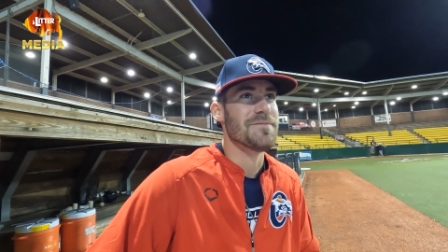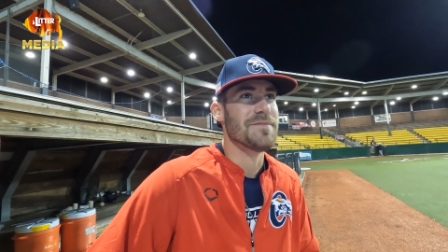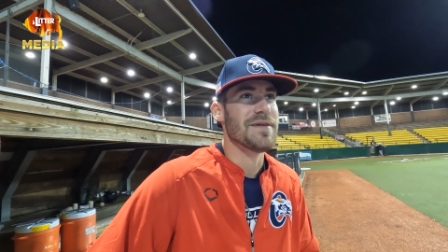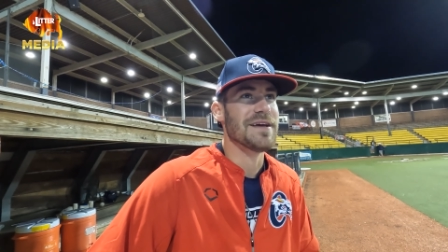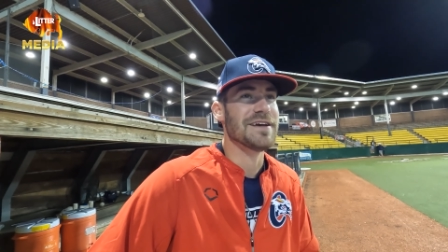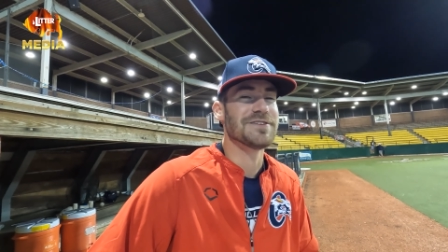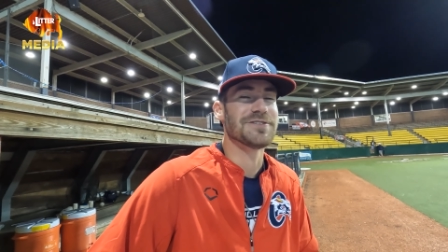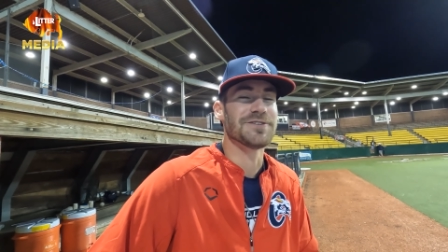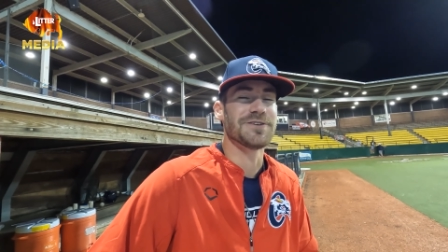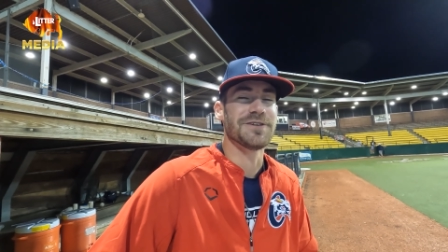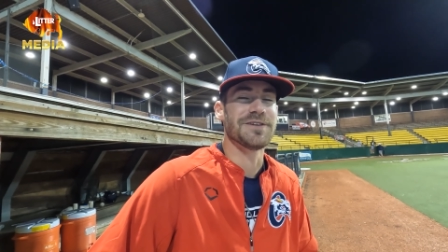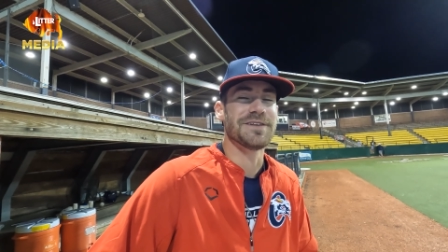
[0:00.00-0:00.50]

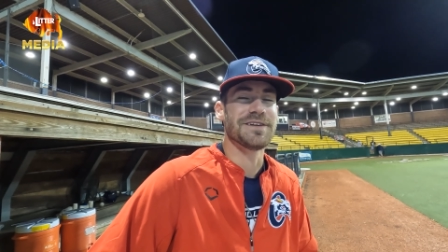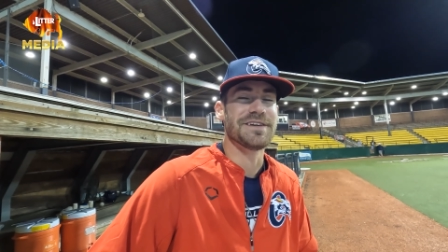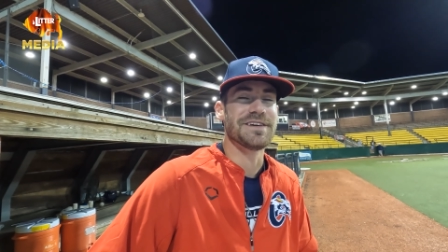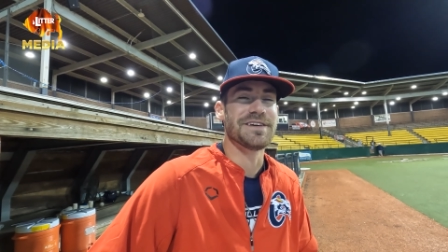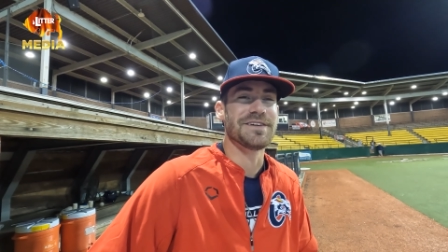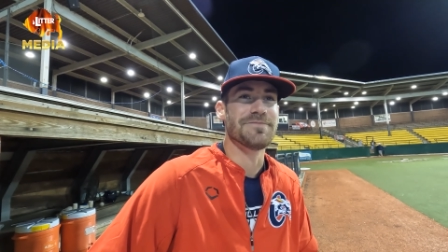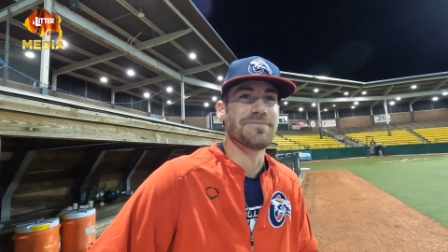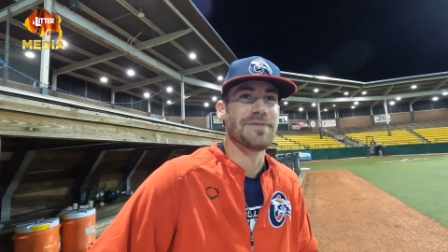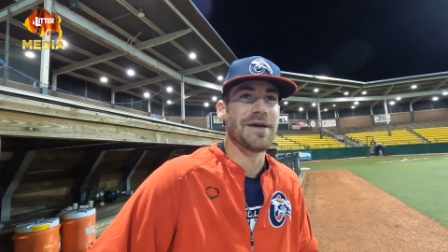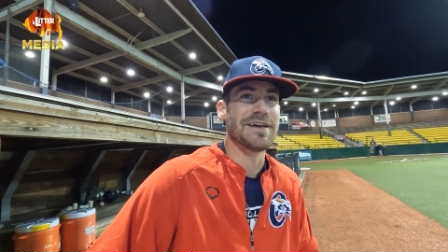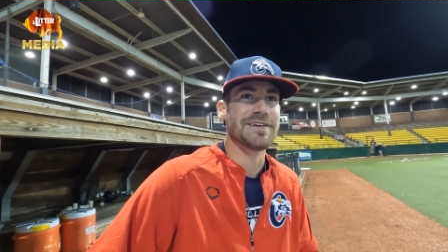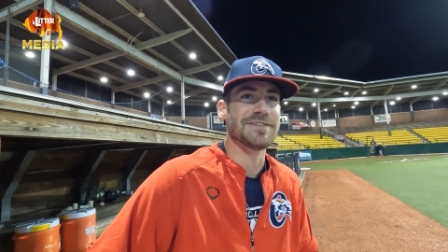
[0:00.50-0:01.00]
major
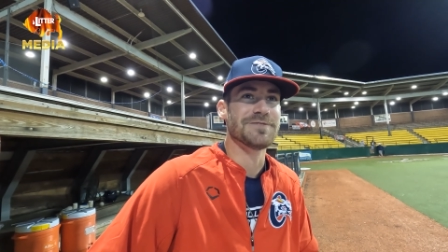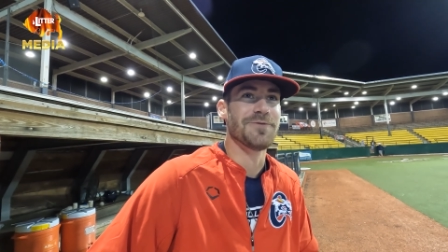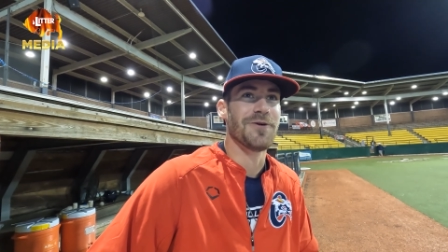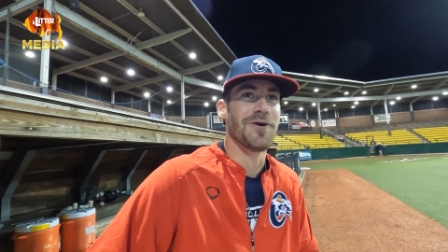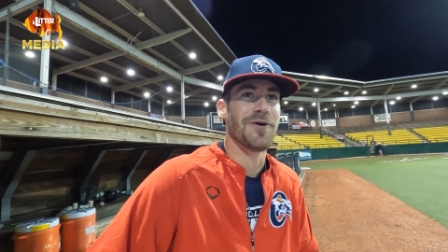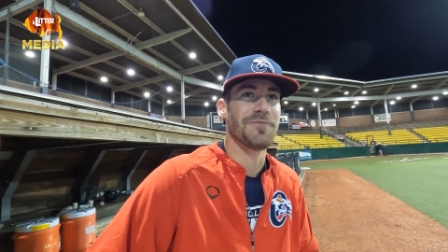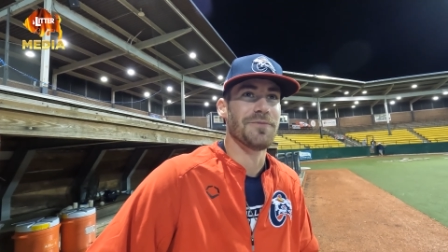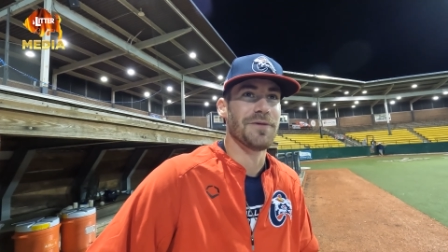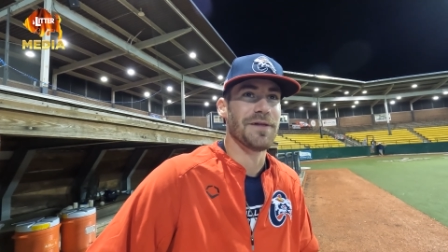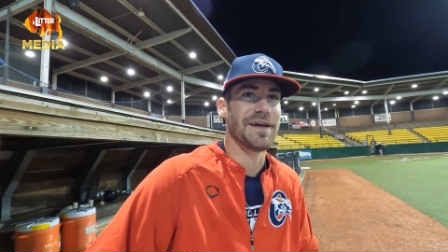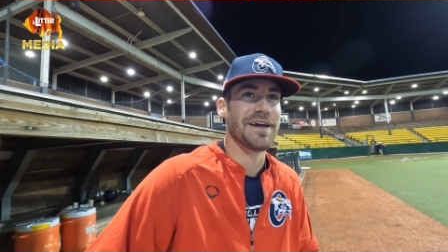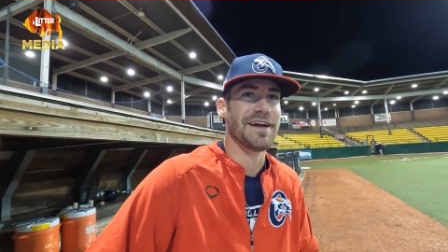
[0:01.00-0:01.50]
league
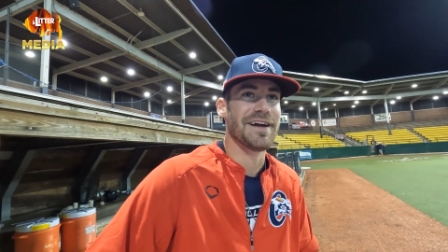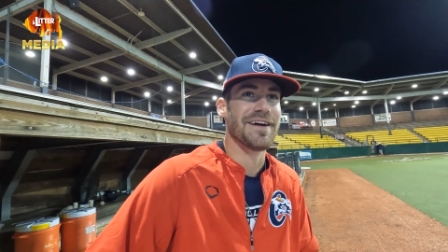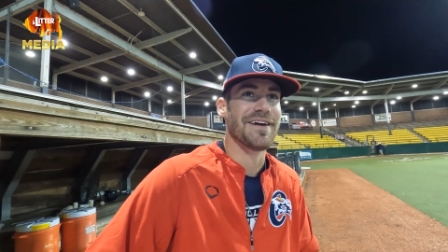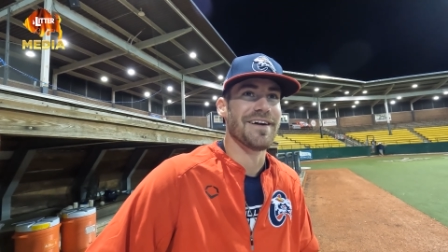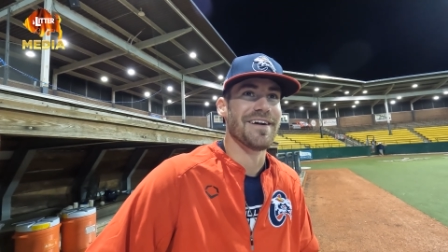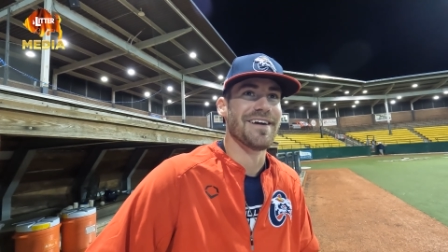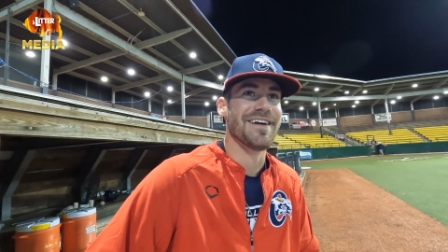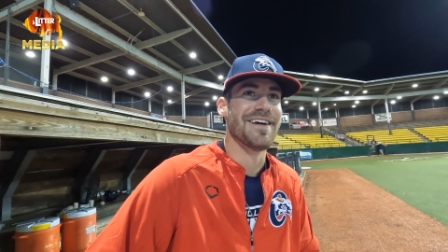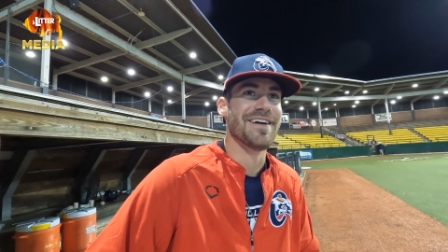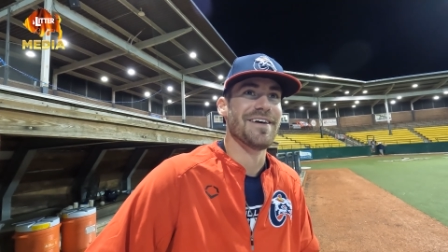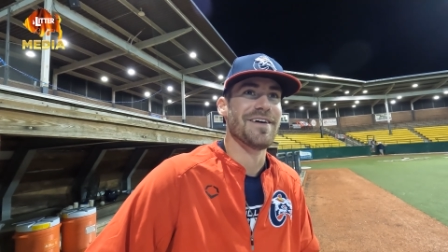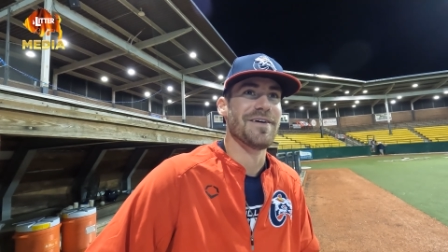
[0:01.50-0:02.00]
baseball
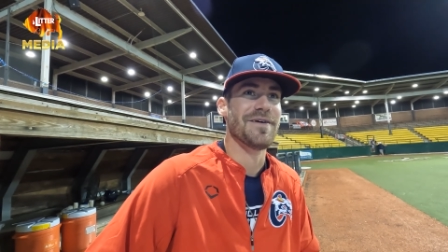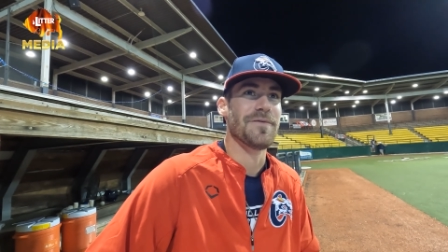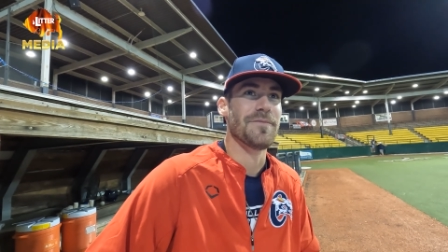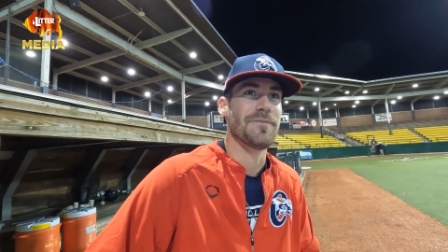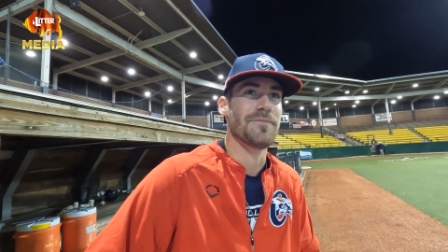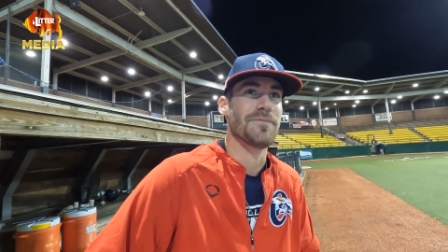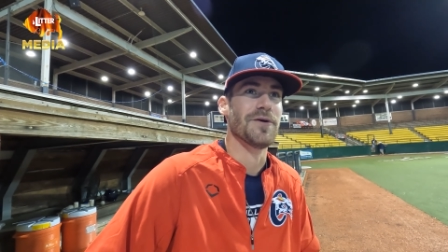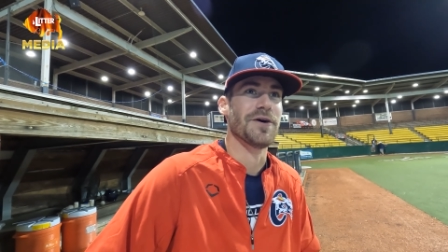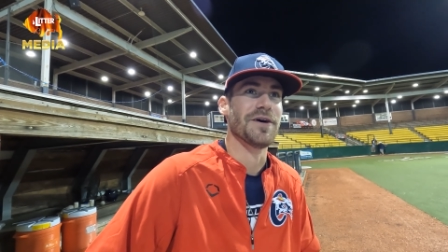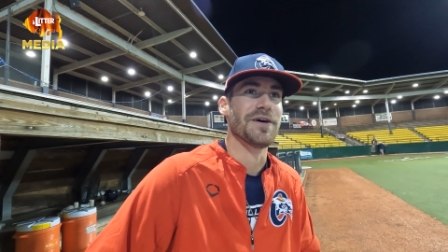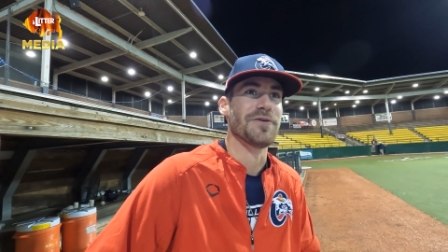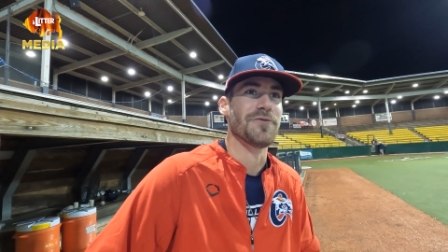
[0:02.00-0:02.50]
player,
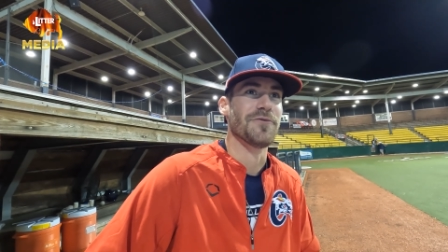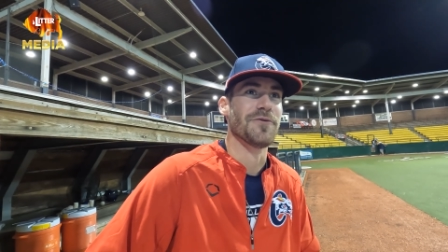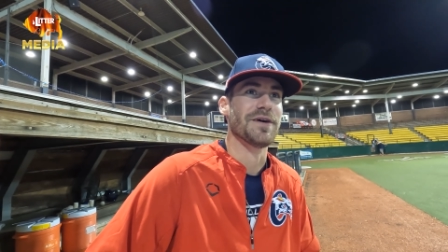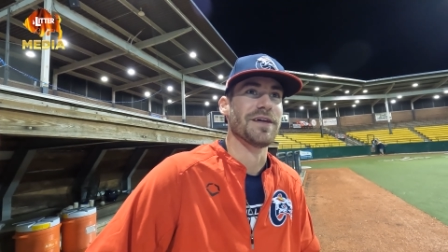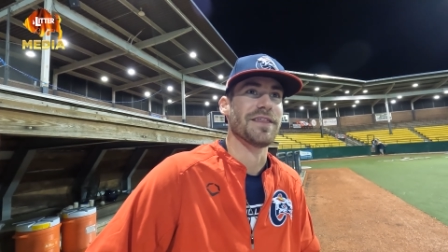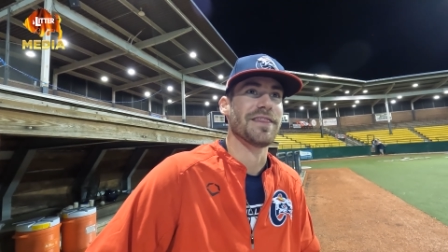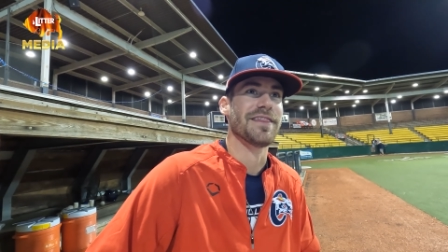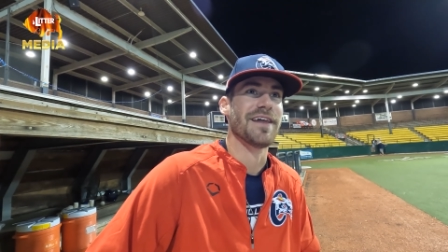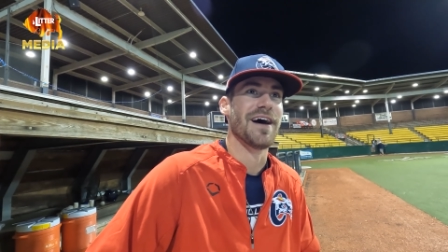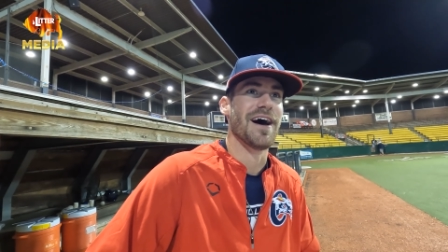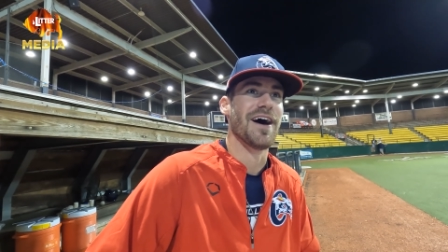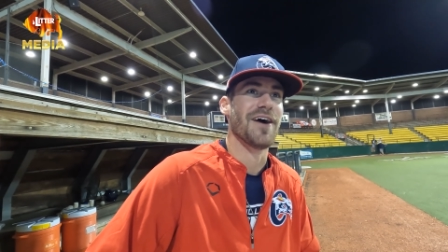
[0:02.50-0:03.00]
but
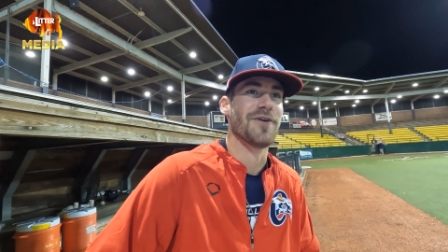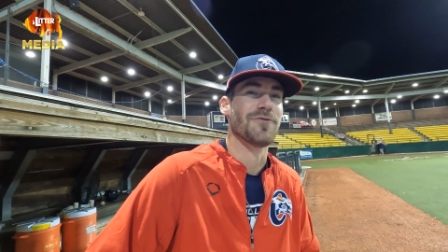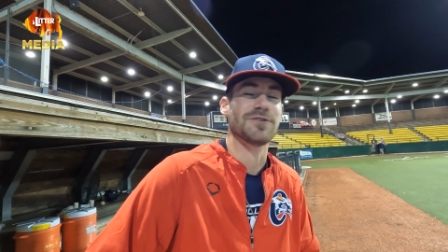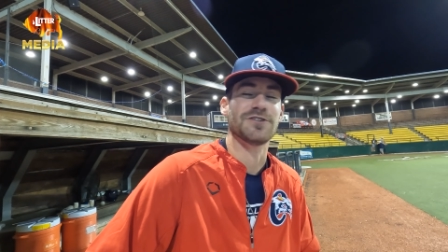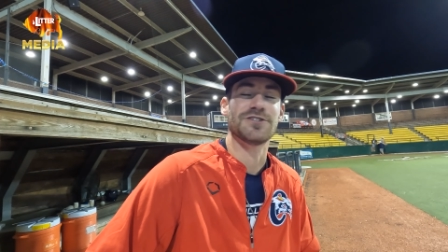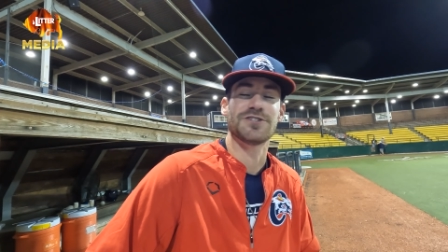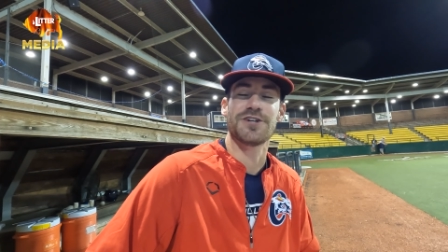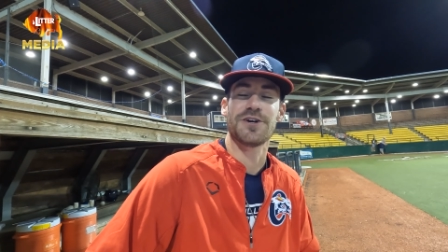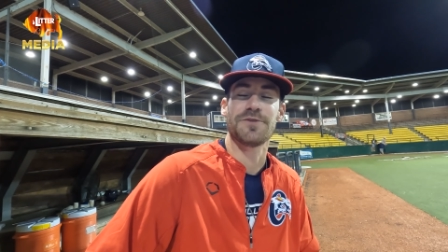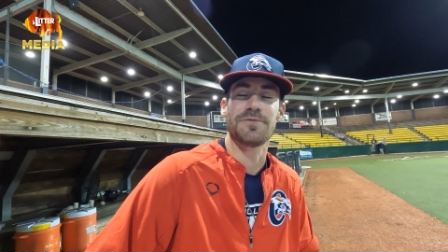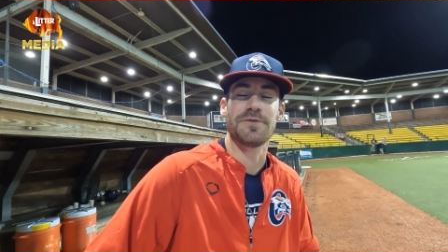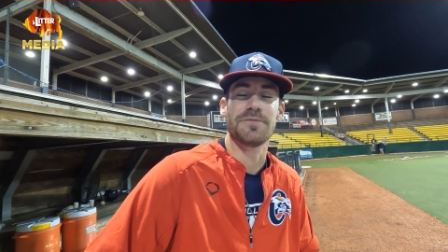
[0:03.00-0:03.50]
with uh,
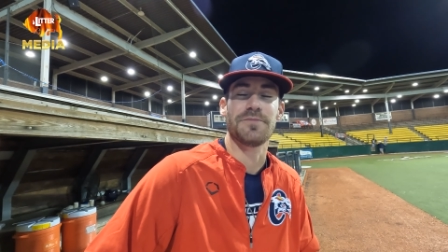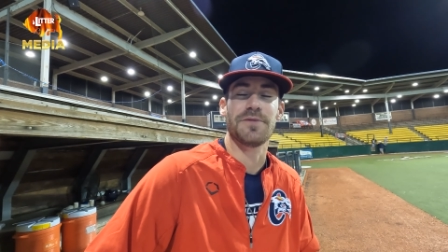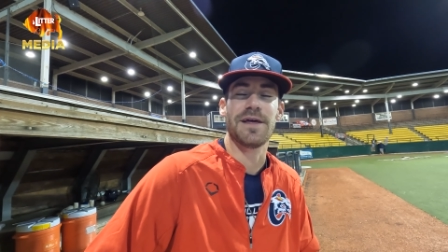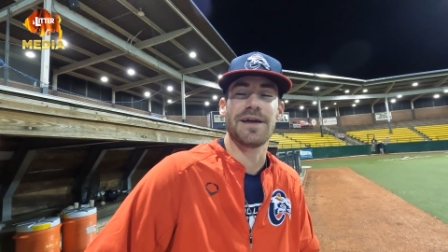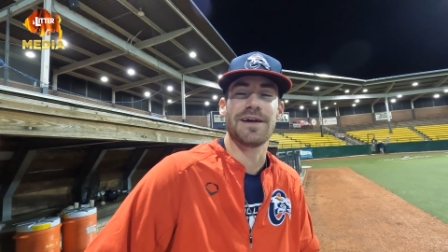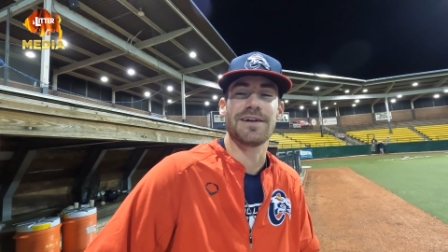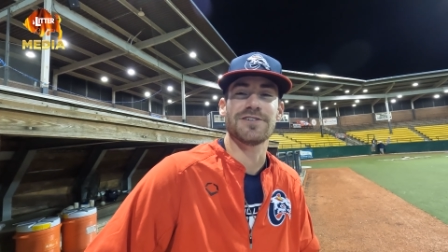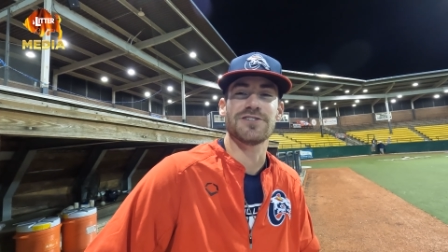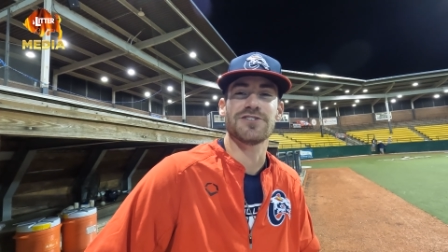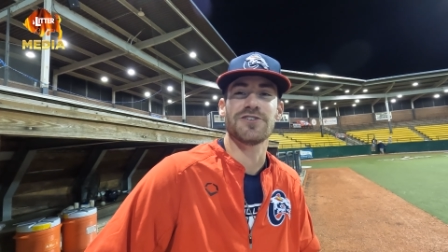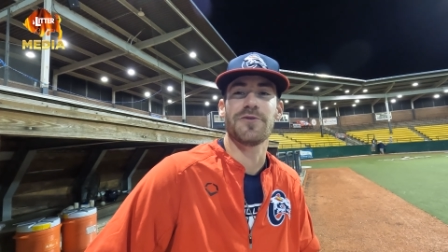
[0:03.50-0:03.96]
with chirping players.